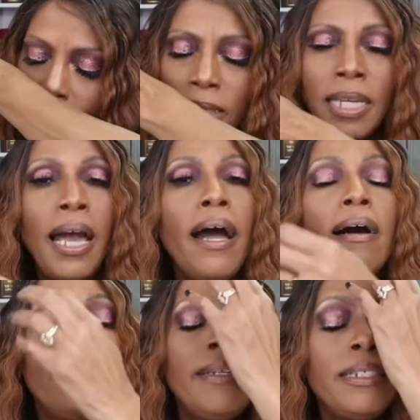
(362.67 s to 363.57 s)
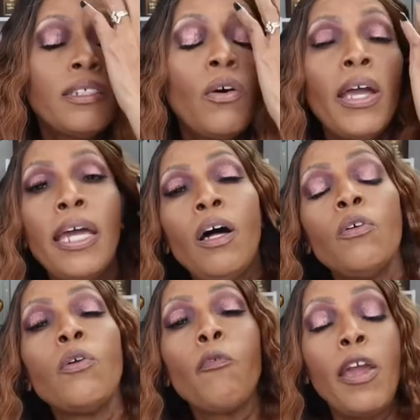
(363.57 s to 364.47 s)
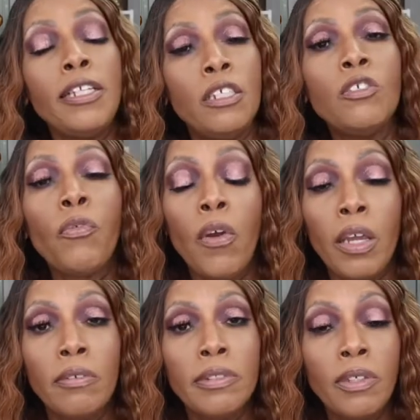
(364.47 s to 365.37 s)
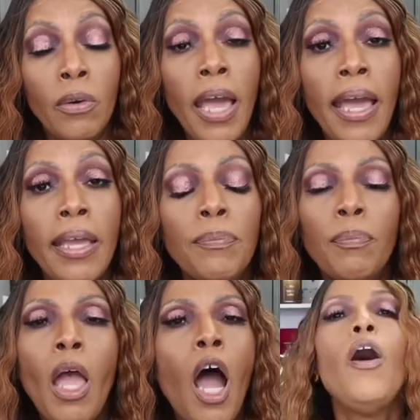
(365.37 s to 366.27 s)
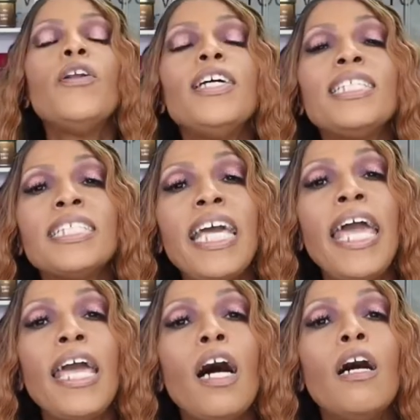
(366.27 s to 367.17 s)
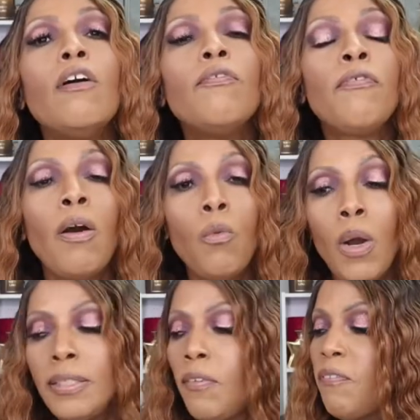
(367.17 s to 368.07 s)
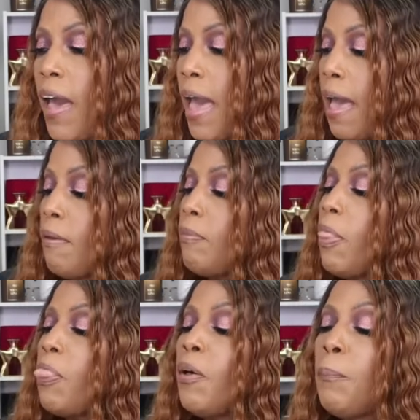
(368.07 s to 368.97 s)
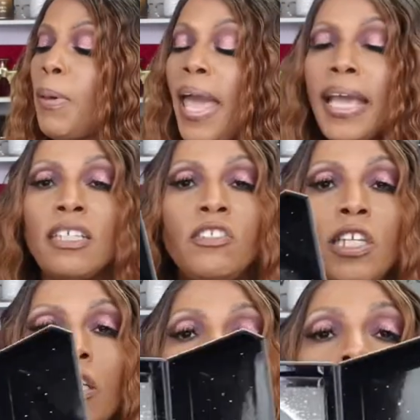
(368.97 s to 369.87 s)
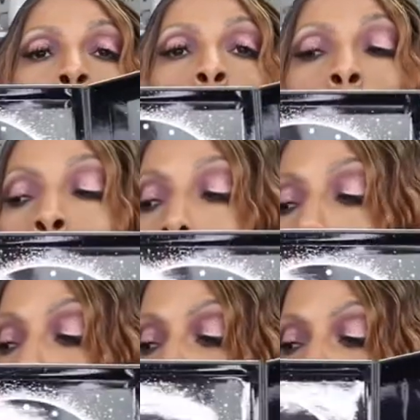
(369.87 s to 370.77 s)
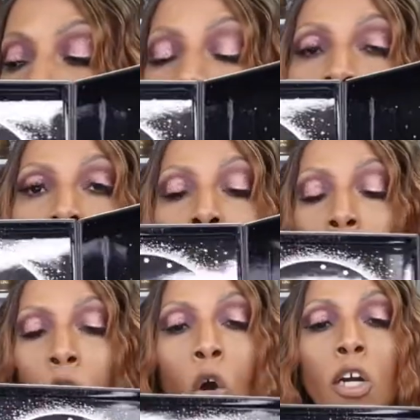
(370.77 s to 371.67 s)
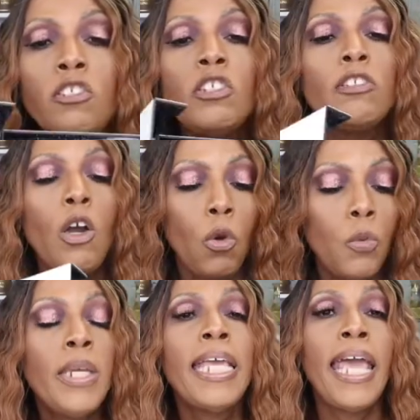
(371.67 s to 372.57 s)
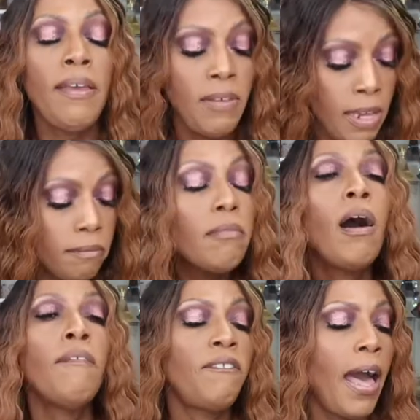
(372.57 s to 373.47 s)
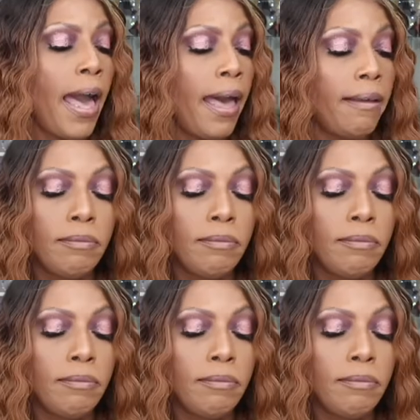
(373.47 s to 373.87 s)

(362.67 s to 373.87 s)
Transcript: Yeah, let's go ahead on and rate this fragrance, okay? On a scale from 1 to 5, the packaging, gorgeous, simply gorgeous. We gave it a 5.